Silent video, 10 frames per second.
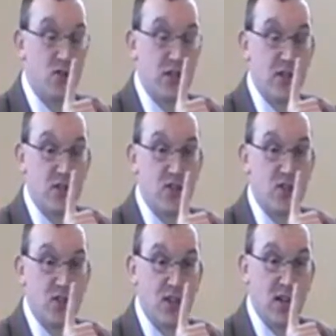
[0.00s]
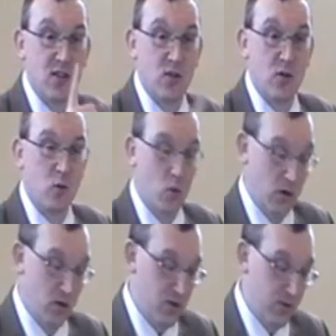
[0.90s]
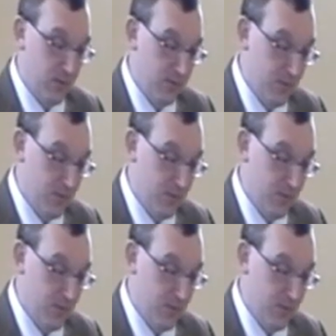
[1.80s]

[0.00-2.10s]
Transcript: Jesus just had to do it once.